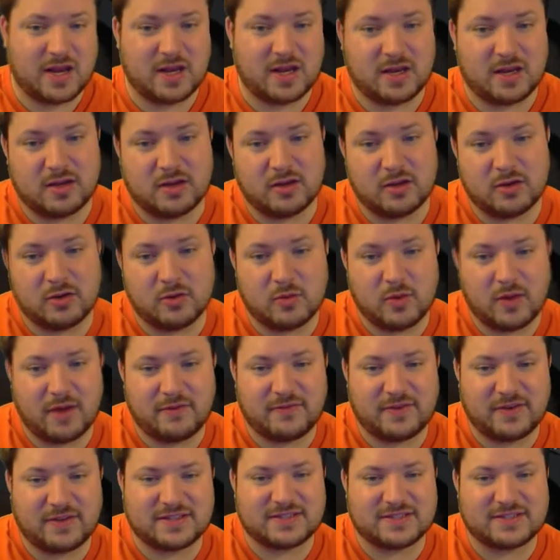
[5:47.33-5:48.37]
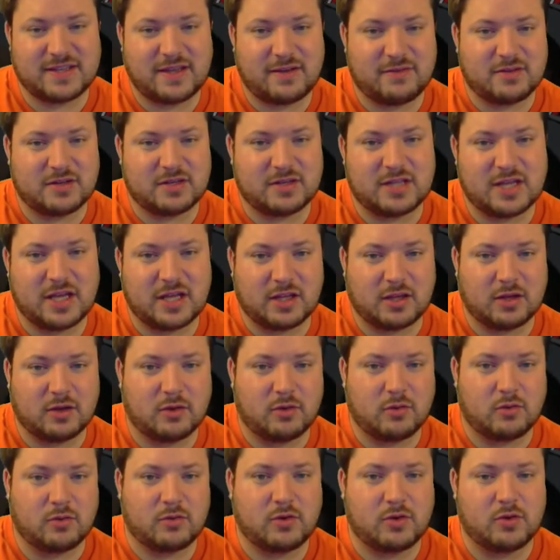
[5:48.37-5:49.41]
New F X seven
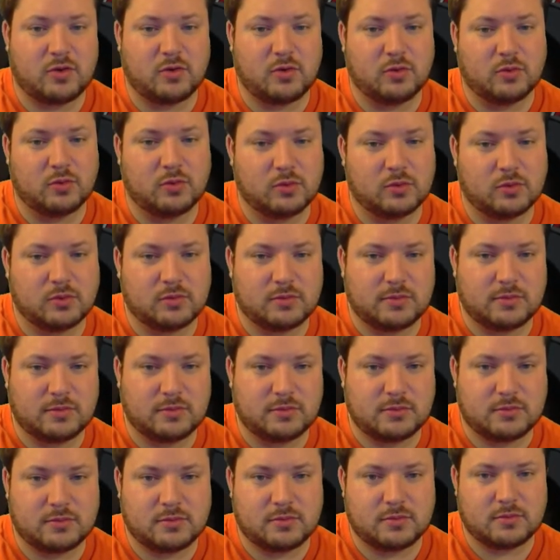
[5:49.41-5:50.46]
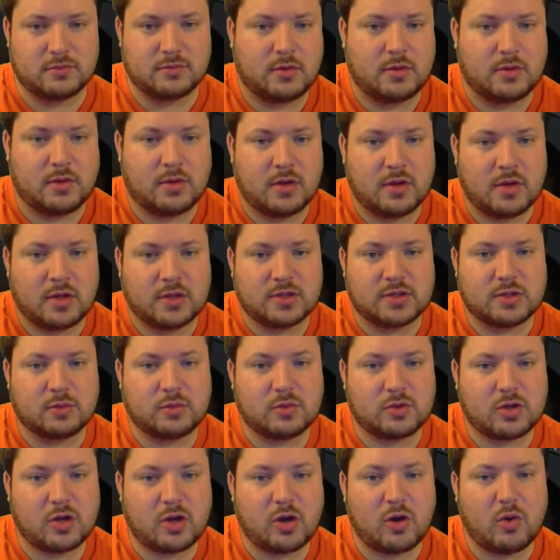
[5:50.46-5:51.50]
yellow. Cool. So
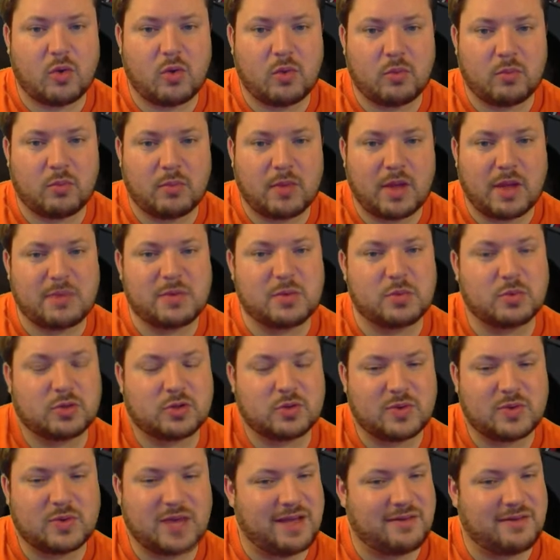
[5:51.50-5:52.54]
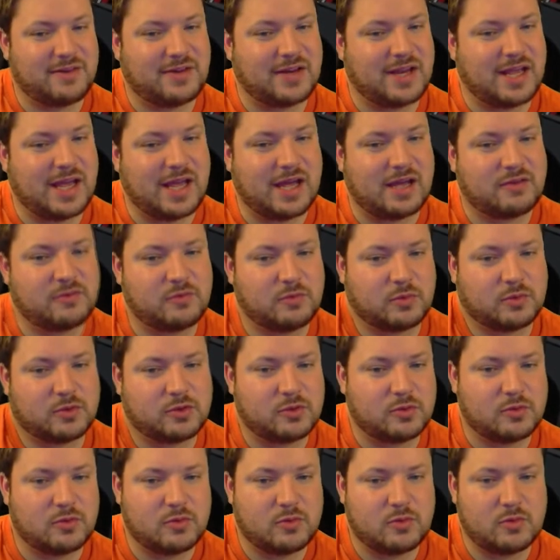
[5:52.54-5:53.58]
we'll go, maybe we'll do half and half. We'll
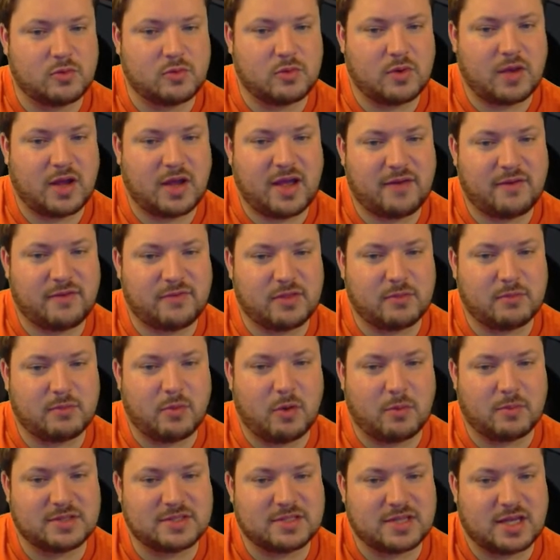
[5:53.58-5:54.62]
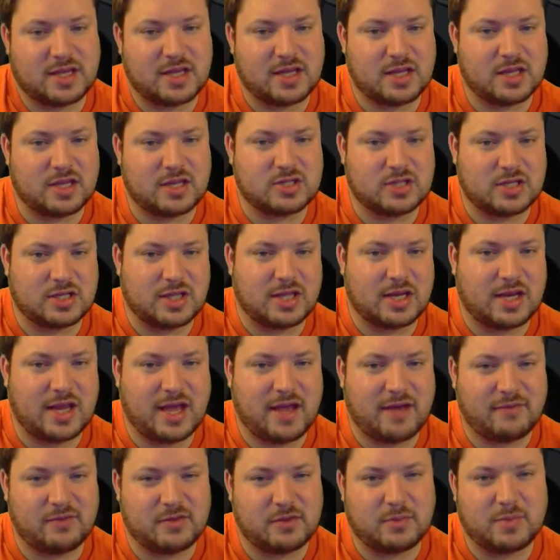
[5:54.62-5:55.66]
do half of the Moment's Edge and then
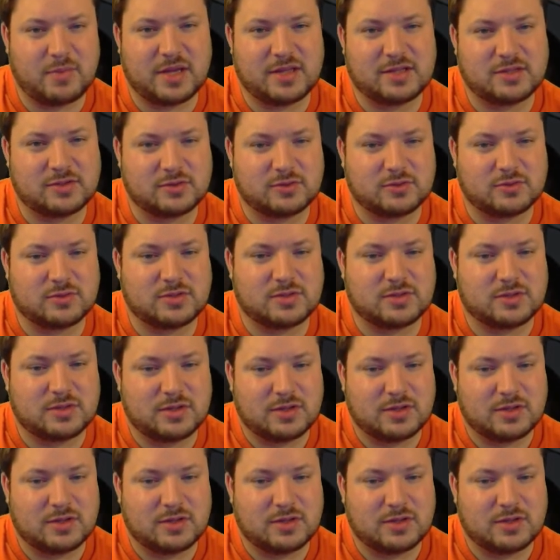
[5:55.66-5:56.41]
half of the pencils.